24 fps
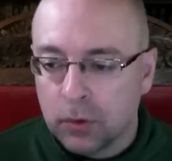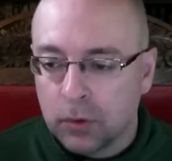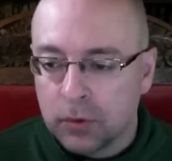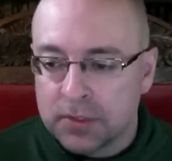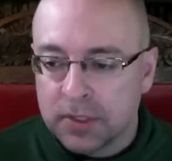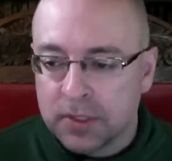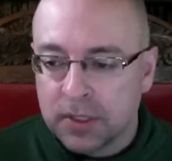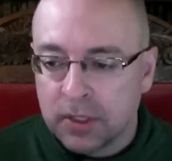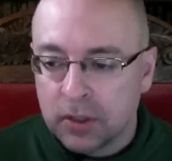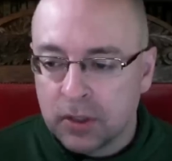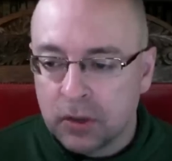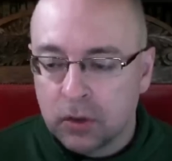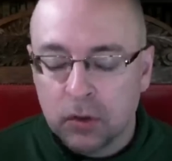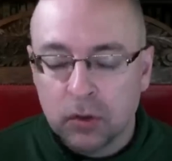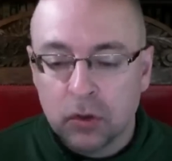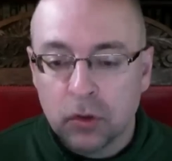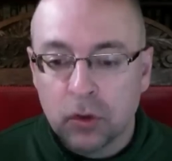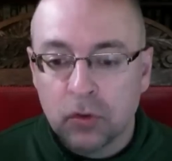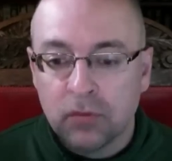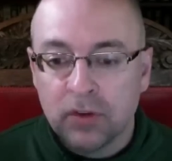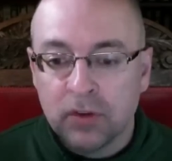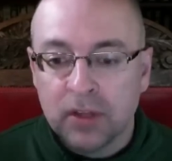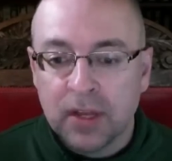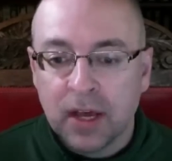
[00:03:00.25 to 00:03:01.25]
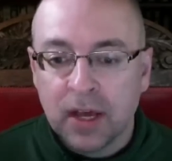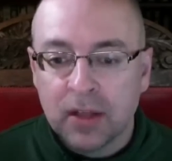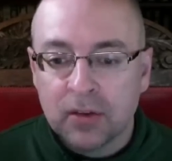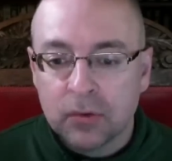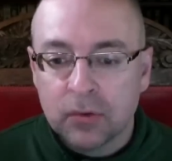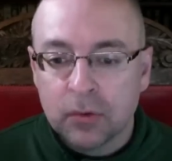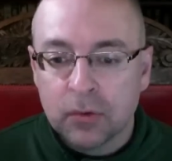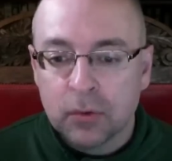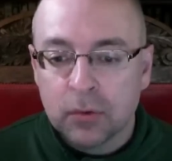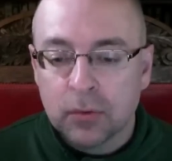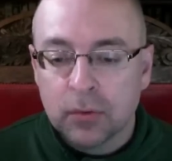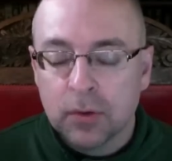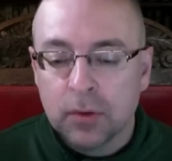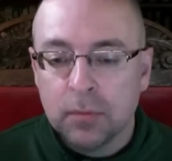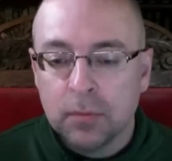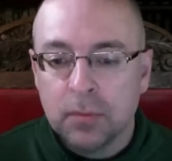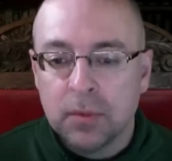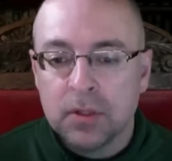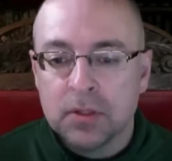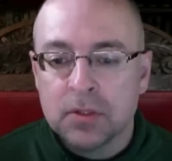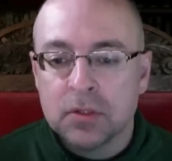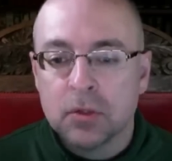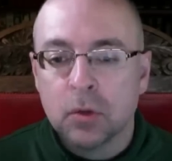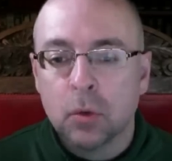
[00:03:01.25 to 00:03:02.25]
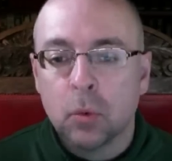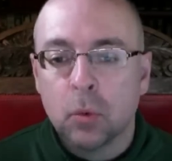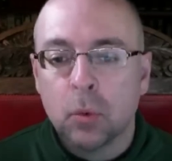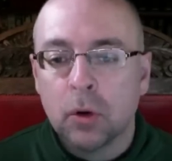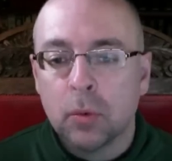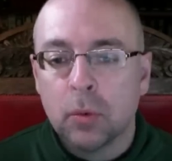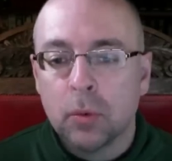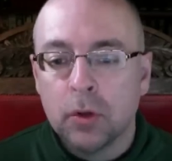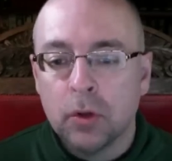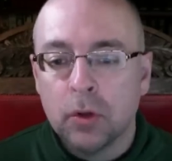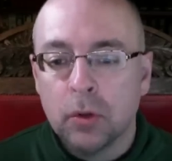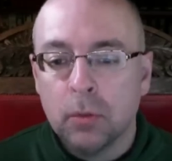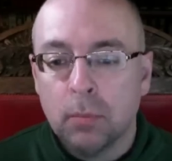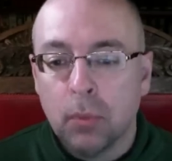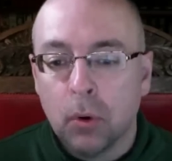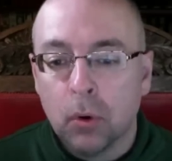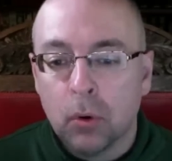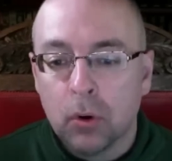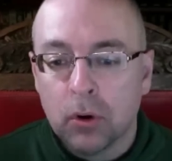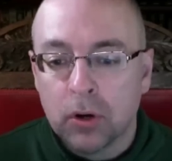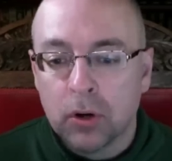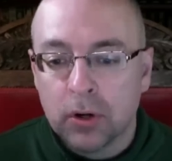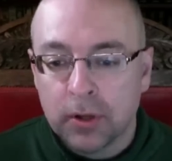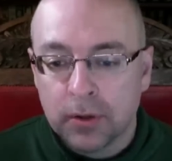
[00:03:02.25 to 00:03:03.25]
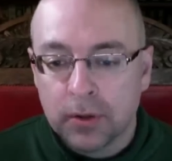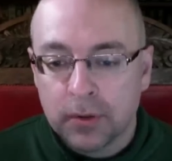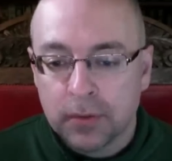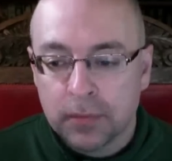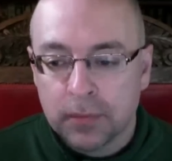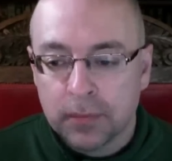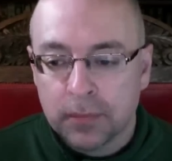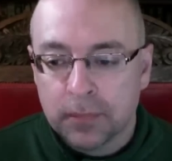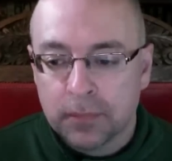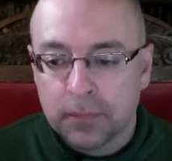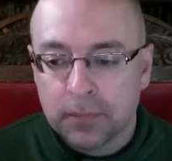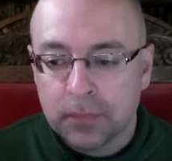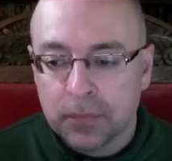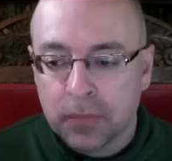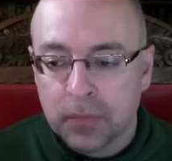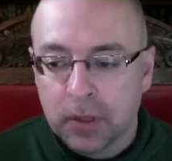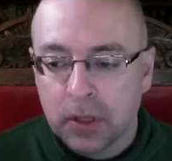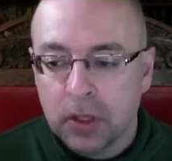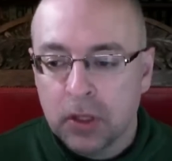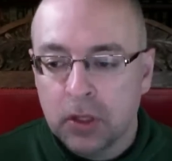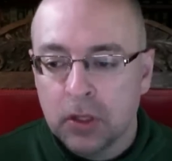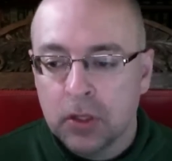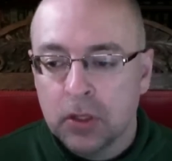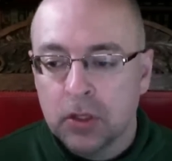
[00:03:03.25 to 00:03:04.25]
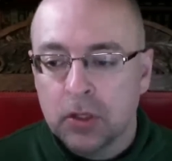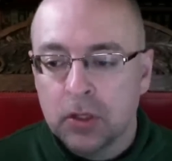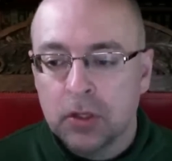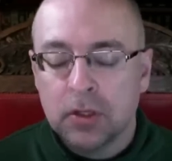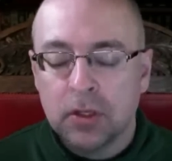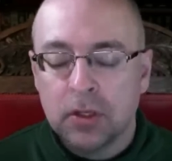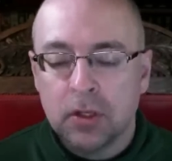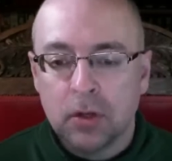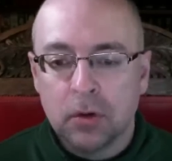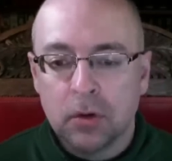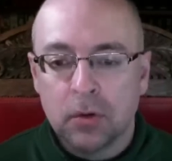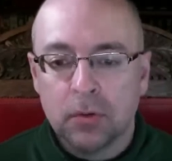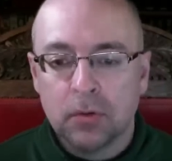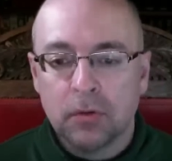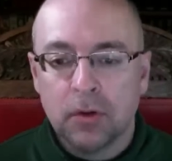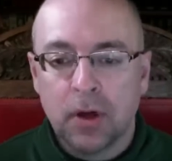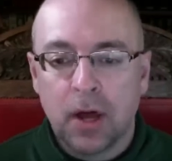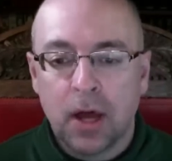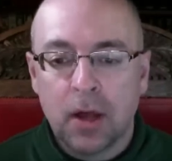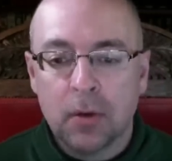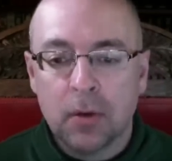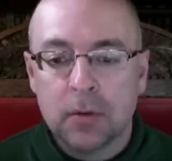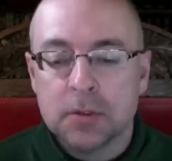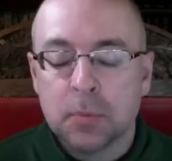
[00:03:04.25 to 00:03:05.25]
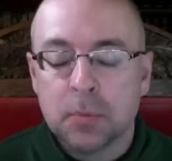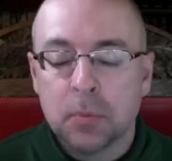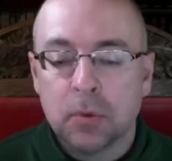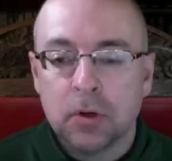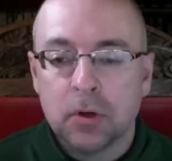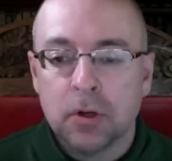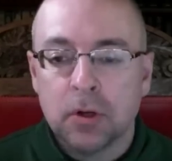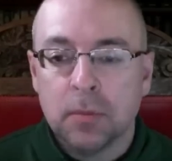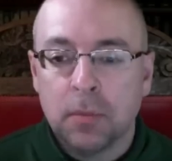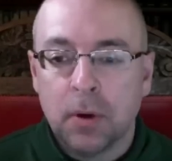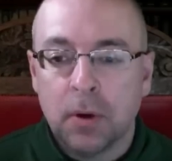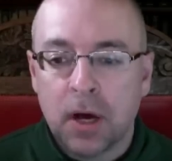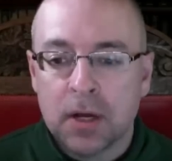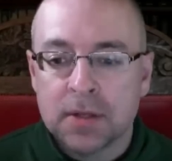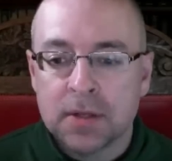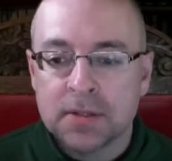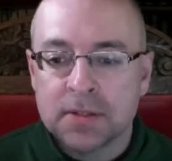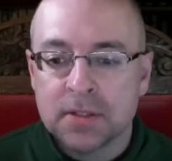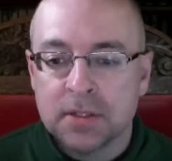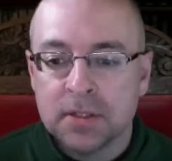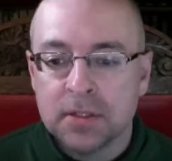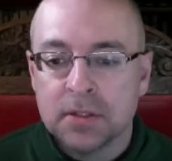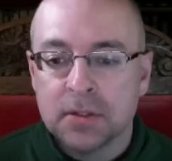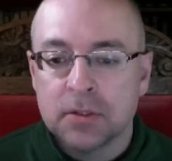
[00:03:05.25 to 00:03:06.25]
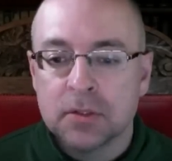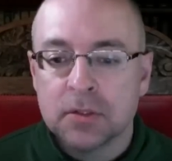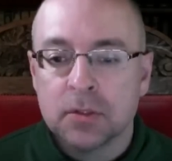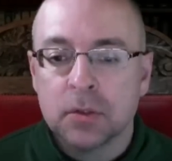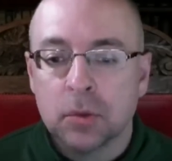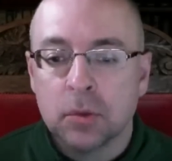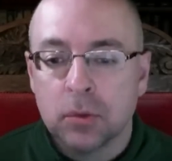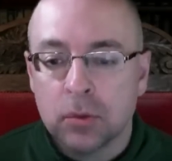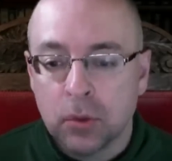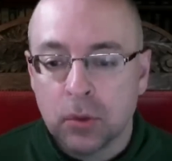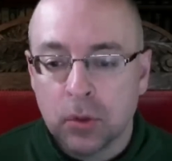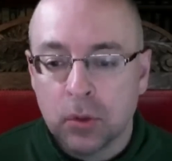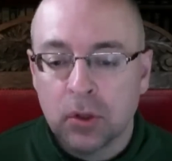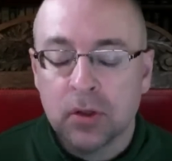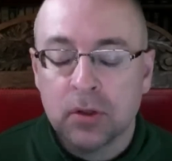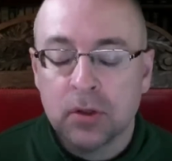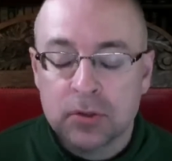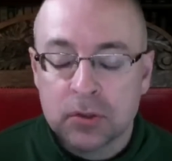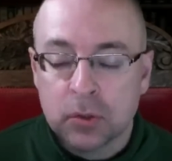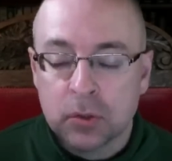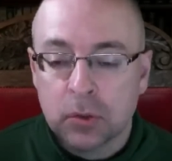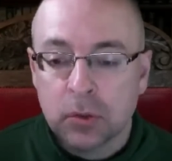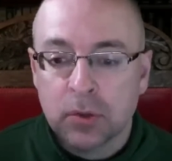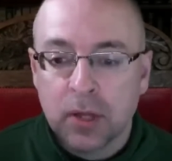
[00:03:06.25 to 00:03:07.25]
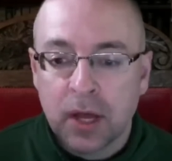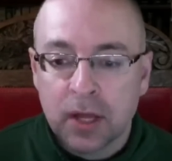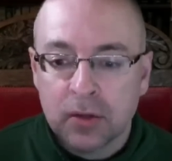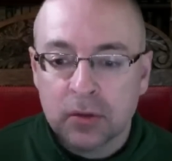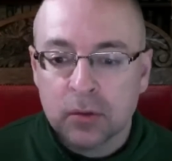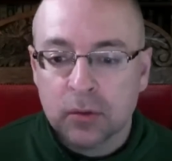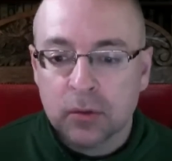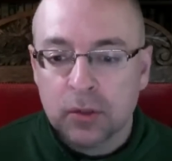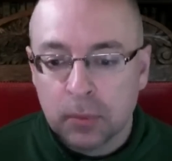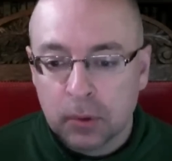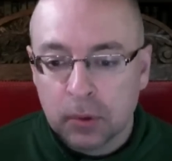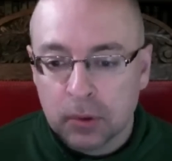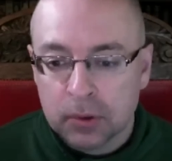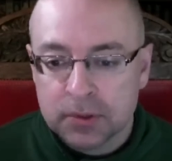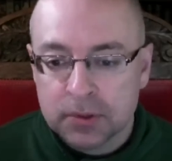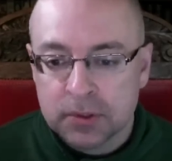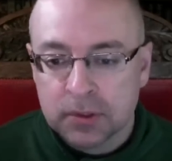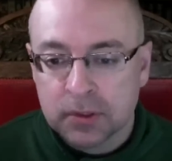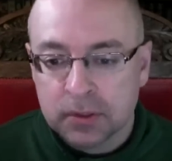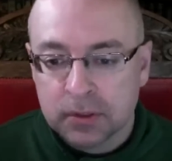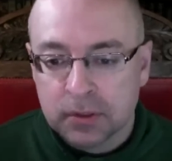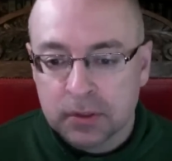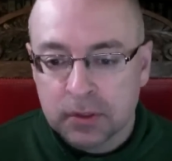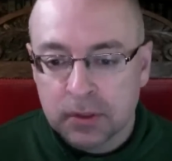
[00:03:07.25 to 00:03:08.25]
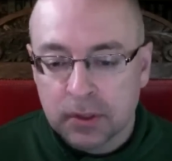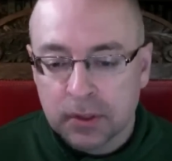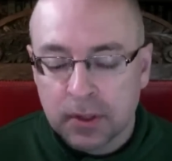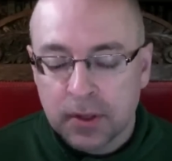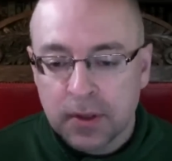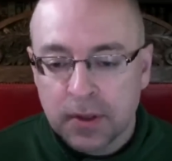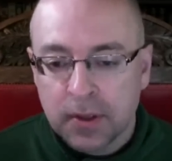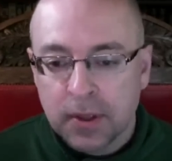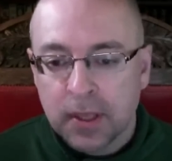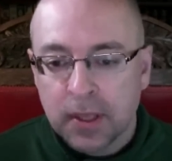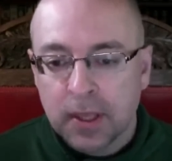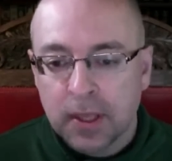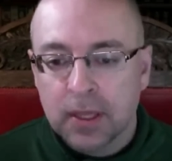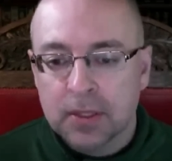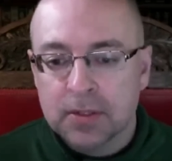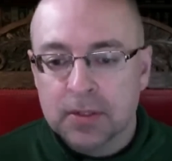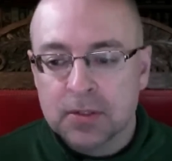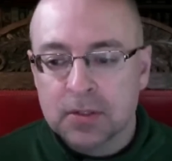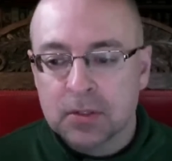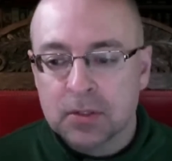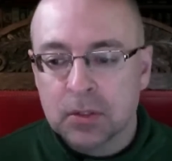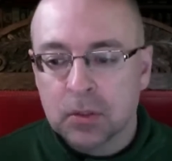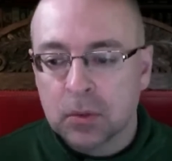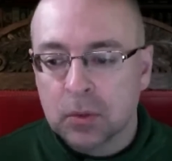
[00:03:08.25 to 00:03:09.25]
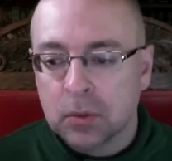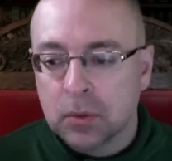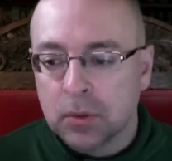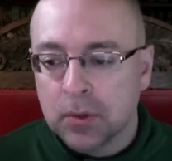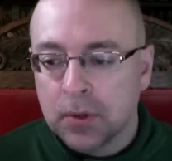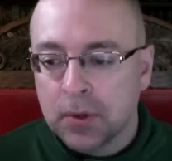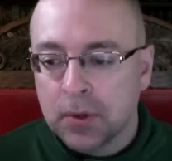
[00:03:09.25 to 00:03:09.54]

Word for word: say dove nato, it means where were you born? You know, I was born in Boston, sono, no, sono nato di Boston. And so